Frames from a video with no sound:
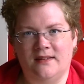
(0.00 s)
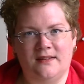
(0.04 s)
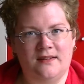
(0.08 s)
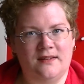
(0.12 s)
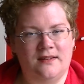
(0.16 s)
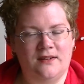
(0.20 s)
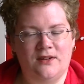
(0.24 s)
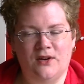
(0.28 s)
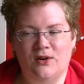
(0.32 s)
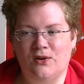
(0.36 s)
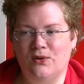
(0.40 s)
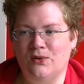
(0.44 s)

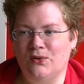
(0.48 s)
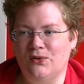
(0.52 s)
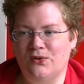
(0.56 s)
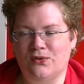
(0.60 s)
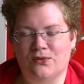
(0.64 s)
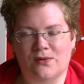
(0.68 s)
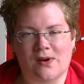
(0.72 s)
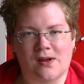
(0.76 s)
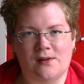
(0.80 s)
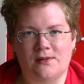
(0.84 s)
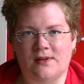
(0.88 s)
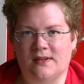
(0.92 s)
the whole
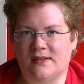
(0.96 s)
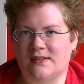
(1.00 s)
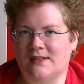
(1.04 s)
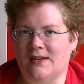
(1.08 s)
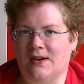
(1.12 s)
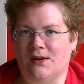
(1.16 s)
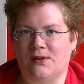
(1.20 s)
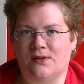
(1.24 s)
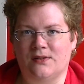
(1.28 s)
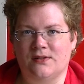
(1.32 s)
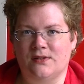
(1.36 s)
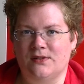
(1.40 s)
surroundings
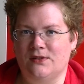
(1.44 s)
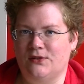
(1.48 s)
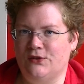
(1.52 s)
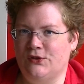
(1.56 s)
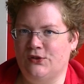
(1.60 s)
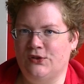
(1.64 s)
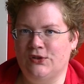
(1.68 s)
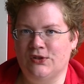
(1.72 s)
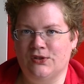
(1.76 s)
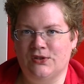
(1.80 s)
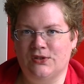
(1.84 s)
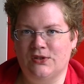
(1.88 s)
there
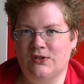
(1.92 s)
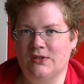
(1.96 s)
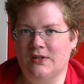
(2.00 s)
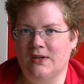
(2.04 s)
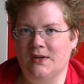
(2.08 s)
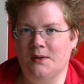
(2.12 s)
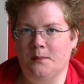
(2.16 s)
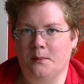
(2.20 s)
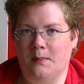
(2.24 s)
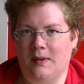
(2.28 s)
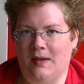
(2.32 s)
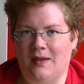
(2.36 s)
just
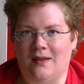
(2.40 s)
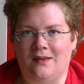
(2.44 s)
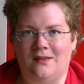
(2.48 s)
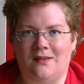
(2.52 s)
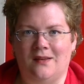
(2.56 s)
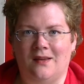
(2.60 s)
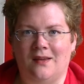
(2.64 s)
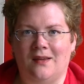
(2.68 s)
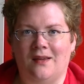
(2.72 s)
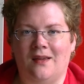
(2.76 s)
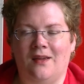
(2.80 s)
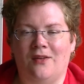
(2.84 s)

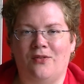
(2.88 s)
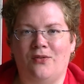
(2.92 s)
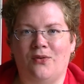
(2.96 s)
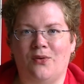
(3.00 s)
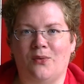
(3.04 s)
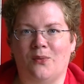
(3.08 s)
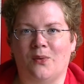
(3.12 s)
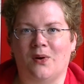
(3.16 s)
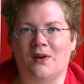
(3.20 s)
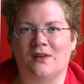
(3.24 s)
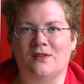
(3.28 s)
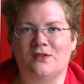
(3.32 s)
amazing if you
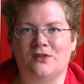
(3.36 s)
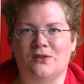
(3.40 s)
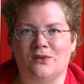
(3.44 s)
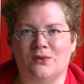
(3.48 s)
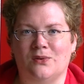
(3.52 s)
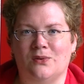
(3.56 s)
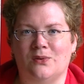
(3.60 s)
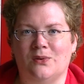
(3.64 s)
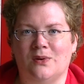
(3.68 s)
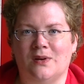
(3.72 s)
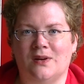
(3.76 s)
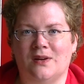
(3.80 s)
want
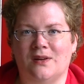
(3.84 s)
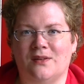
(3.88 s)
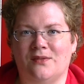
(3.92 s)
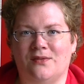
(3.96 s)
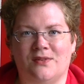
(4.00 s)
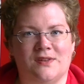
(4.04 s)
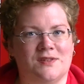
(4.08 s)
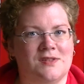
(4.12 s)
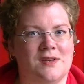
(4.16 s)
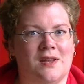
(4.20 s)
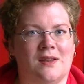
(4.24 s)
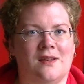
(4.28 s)
to uh,
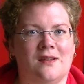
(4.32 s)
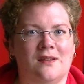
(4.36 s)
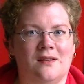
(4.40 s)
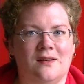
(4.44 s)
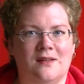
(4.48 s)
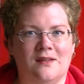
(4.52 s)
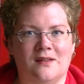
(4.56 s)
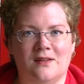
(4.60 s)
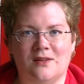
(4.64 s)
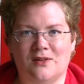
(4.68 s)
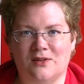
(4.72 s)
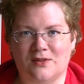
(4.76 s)
visit
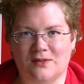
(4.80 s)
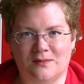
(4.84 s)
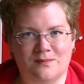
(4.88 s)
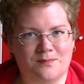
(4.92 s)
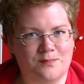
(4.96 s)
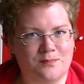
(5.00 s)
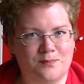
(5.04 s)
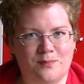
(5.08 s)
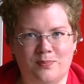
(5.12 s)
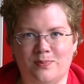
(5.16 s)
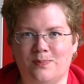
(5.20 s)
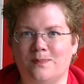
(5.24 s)

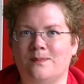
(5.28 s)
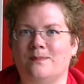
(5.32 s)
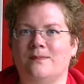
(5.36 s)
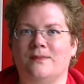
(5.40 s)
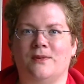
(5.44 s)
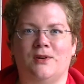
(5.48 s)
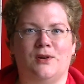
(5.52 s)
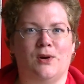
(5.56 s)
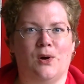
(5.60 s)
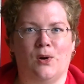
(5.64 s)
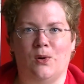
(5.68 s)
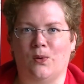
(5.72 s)

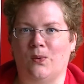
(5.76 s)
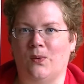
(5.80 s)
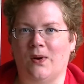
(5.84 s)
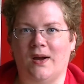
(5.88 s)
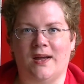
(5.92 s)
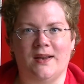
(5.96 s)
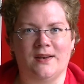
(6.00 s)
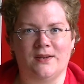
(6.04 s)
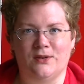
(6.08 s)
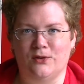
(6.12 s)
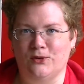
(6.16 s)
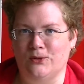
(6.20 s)
go
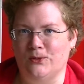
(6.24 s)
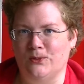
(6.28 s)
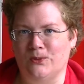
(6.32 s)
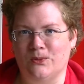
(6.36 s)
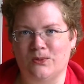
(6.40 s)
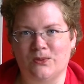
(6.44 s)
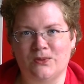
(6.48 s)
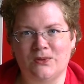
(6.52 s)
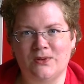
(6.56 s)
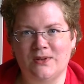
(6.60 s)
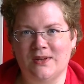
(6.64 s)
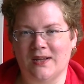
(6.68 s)
and do
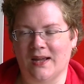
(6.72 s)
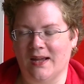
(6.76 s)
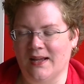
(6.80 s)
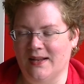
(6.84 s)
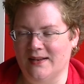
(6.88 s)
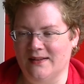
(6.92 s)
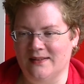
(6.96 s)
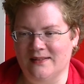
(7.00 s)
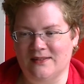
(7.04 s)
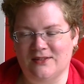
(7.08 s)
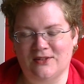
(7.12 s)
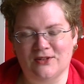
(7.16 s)

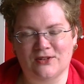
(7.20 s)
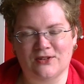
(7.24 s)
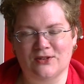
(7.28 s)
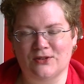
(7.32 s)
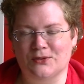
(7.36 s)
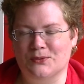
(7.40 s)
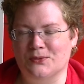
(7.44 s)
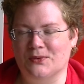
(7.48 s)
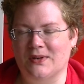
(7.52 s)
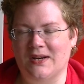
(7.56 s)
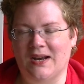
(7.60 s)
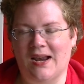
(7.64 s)
and
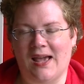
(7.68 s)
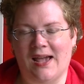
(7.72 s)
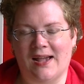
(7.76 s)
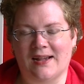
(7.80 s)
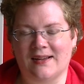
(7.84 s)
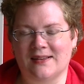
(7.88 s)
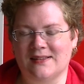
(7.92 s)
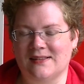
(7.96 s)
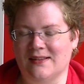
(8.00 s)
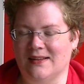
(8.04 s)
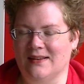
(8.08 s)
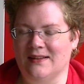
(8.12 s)
just
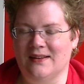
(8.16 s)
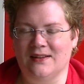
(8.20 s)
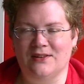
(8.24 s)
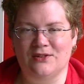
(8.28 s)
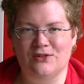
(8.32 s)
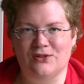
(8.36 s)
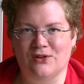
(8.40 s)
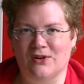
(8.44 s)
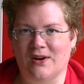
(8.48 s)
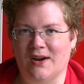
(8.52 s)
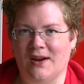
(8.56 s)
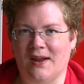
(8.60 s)
relax and
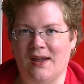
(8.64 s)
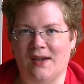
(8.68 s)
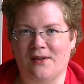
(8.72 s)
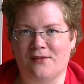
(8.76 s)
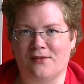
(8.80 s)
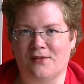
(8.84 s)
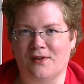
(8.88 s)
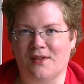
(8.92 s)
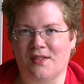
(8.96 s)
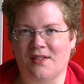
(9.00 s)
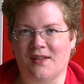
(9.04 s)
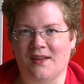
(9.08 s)
enjoy
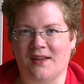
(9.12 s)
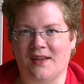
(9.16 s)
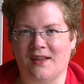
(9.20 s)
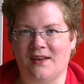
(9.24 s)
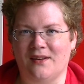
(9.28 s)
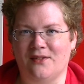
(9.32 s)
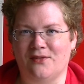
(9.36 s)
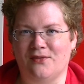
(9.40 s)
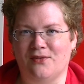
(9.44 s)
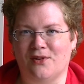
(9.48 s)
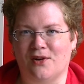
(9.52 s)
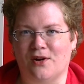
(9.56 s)
everything in
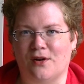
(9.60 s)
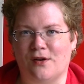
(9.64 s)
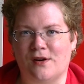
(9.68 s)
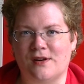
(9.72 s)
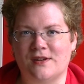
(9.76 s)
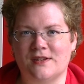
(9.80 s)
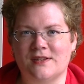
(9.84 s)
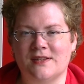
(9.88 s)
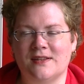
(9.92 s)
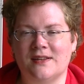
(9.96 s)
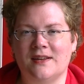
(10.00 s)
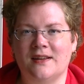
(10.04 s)
the
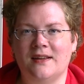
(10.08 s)
forest